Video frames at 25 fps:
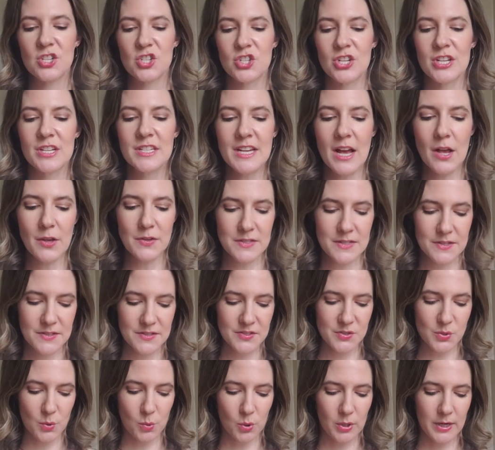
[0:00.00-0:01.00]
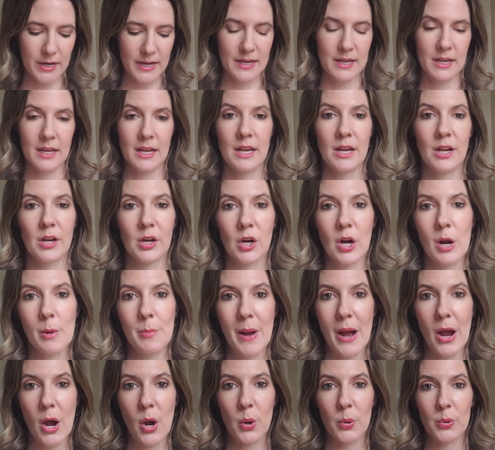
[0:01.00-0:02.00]
She tells this story in here
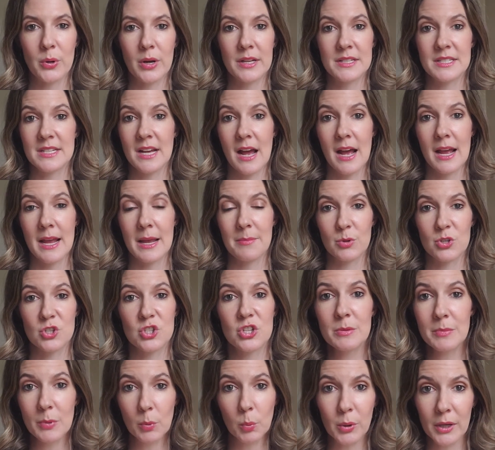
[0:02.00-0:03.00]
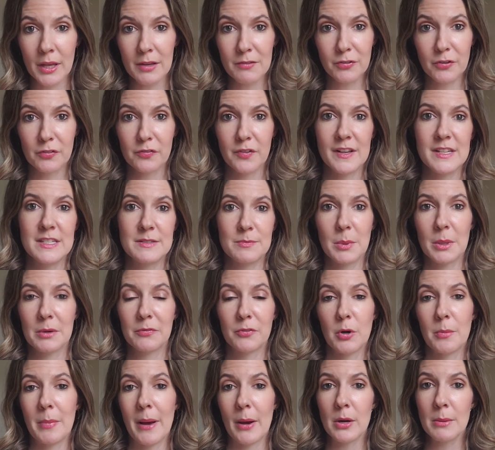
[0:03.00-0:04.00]
about a time when she'd been working for Facebook
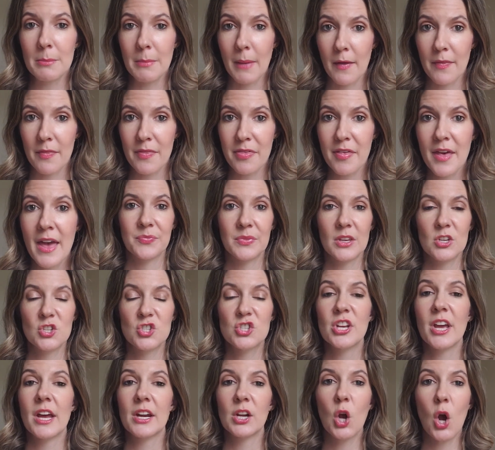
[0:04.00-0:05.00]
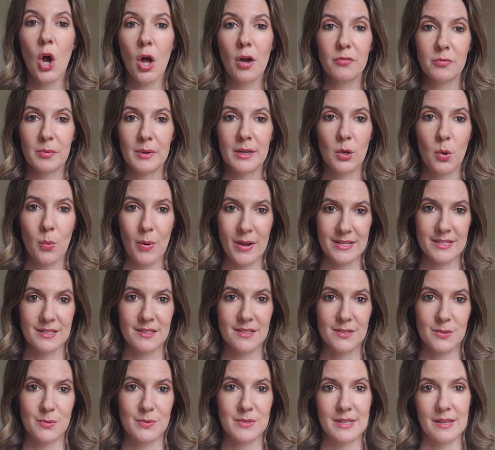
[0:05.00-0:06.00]
for about a month. She got a call from an
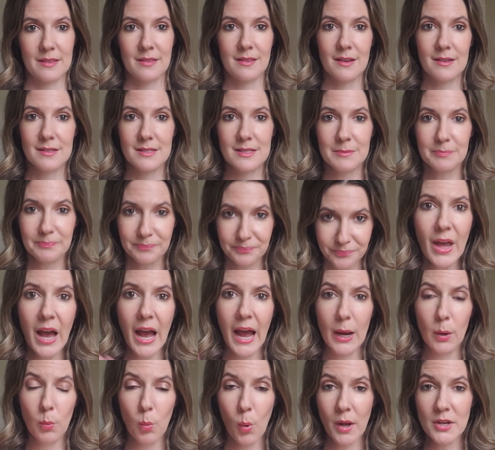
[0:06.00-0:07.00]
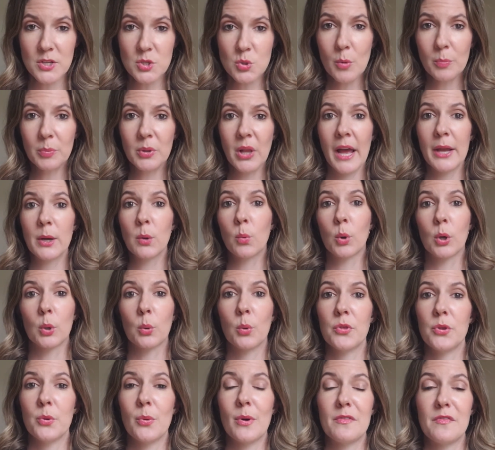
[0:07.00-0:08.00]
acquaintance who said this: "I want to apply to work
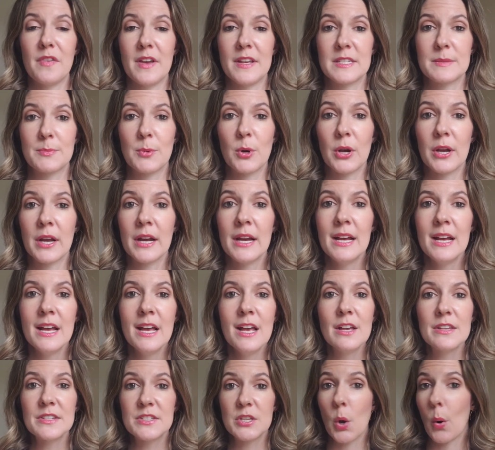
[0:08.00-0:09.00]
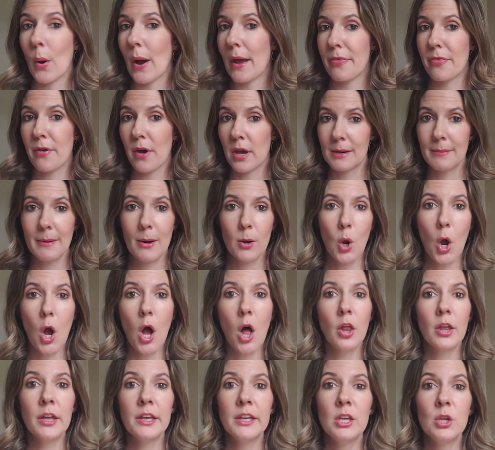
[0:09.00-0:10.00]
with you at Facebook. So I thought about
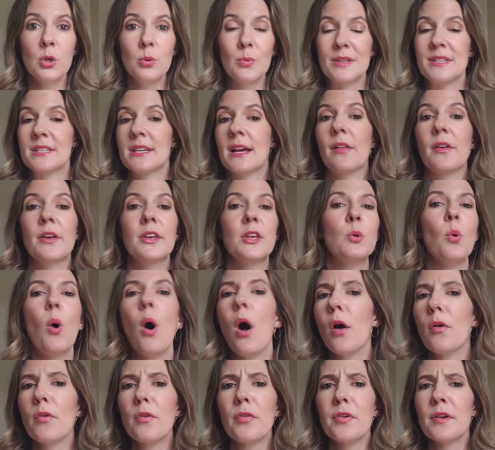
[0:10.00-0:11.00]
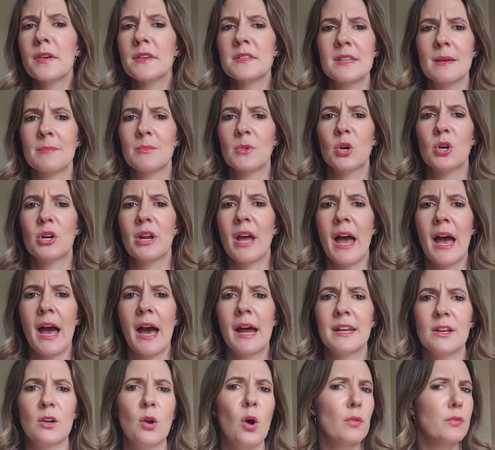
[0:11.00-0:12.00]
calling you and telling you all the things I'm good
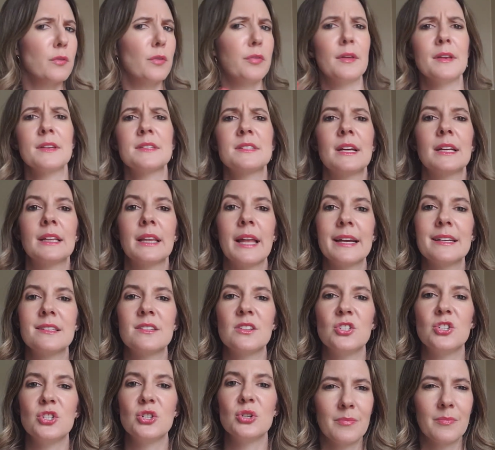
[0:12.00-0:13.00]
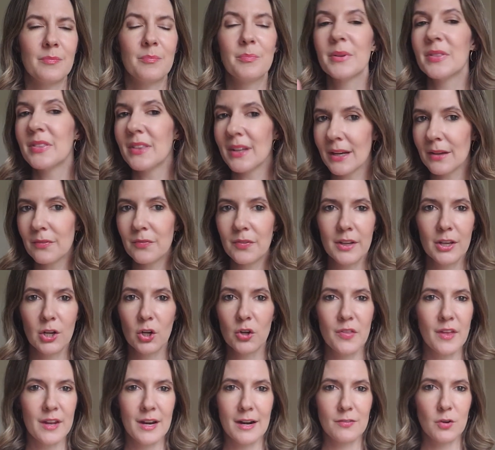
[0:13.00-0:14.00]
at and all the things I like to do. But then I
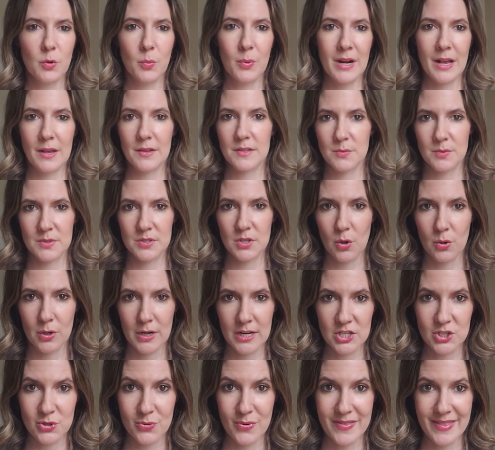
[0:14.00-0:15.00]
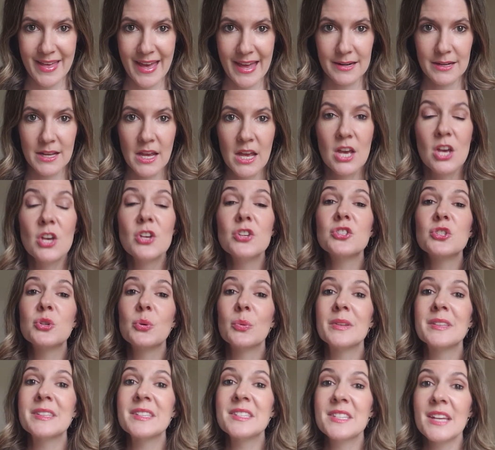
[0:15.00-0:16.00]
figured that everyone else was already doing that. So
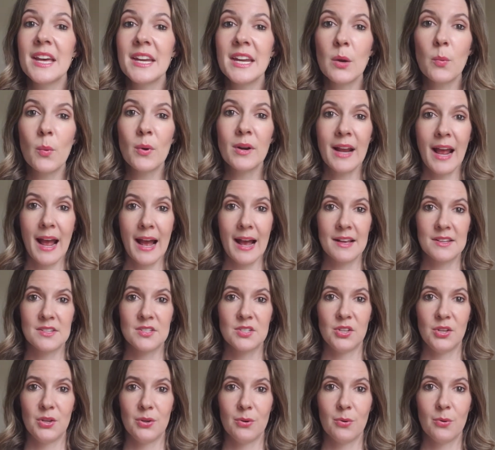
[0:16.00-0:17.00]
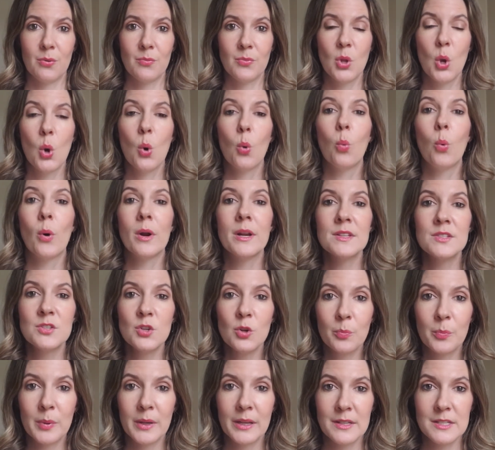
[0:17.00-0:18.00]
instead I want to ask you, what is
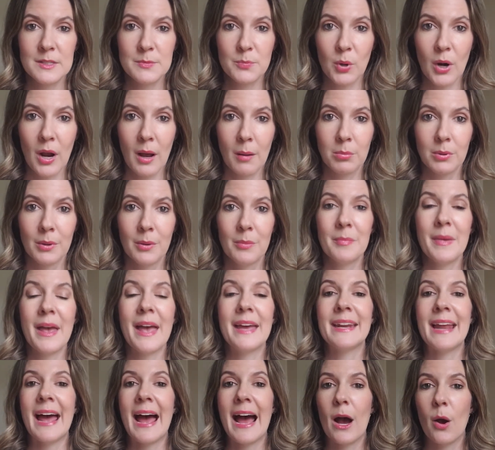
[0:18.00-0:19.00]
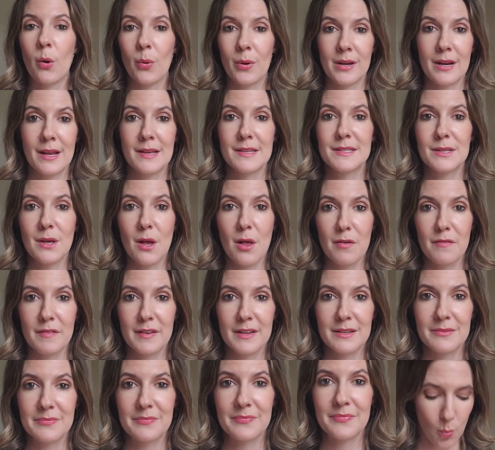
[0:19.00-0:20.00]
your biggest problem and how can I solve
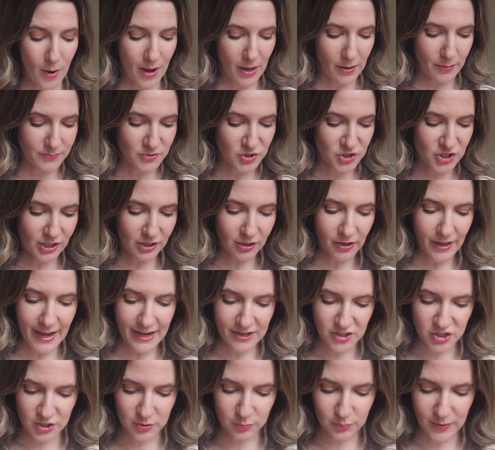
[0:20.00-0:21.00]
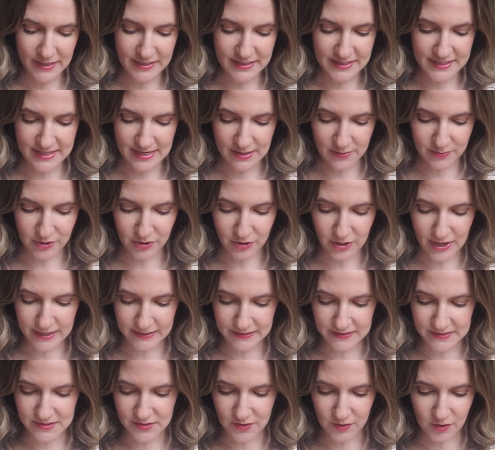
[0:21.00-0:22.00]
it?" Well, Sheryl actually writes down her
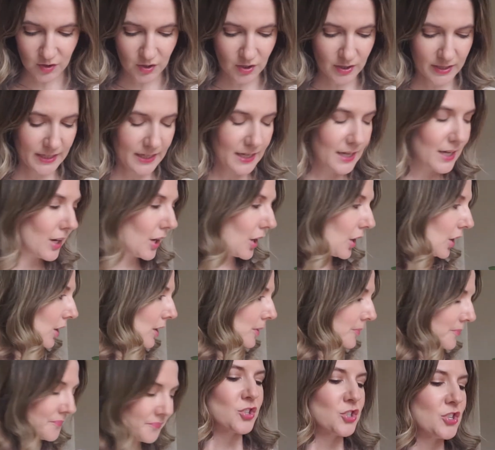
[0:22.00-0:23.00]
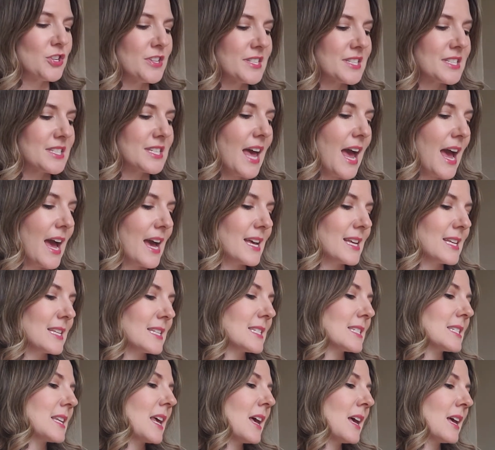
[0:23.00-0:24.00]
answer here. She
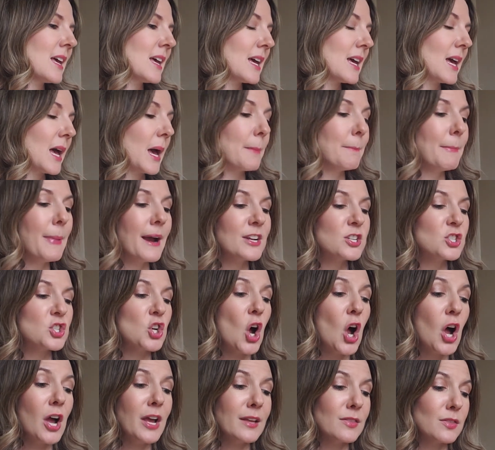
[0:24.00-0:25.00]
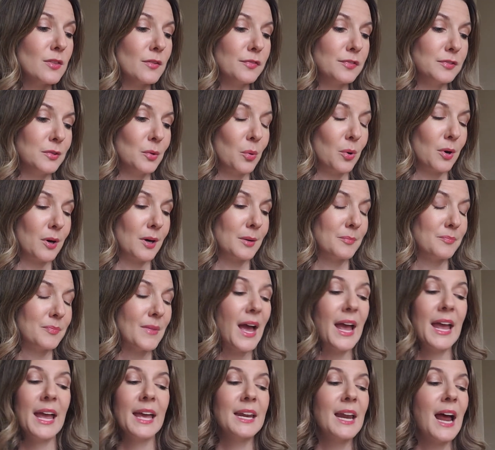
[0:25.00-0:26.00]
says, "My jaw hit the floor.
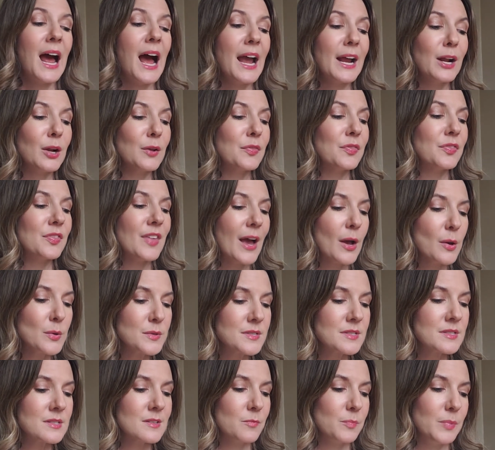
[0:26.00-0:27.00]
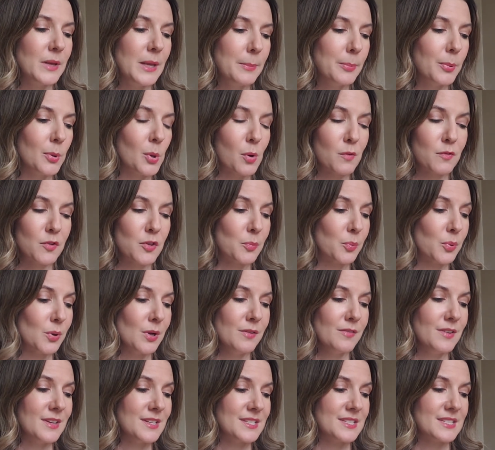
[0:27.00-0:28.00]
I had hired thousands of people over the
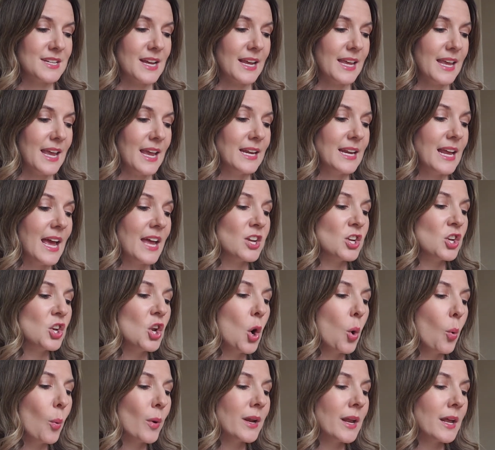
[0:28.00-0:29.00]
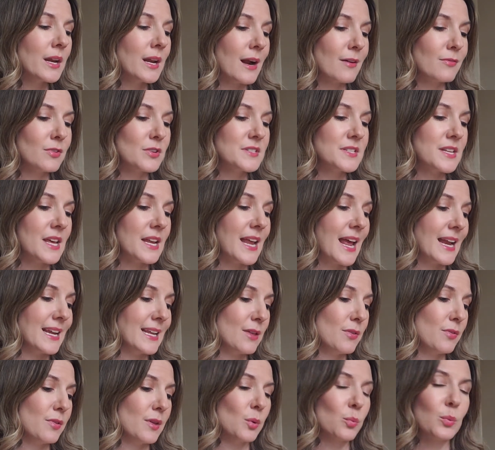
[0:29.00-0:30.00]
previous decade and no one had ever said
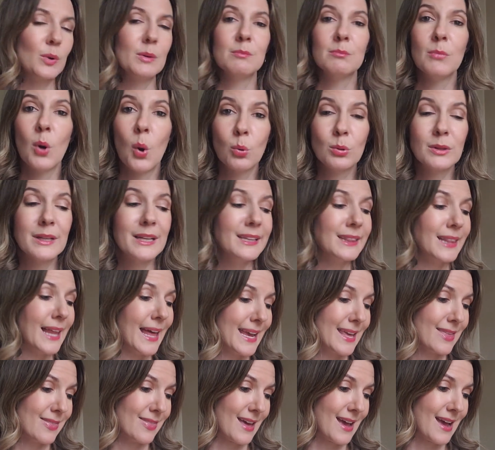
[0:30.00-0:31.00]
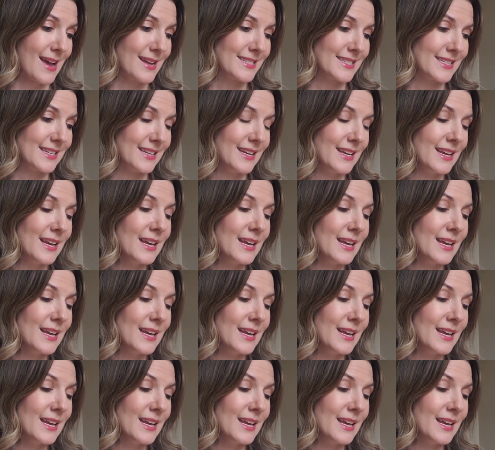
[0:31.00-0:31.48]
anything remotely like that.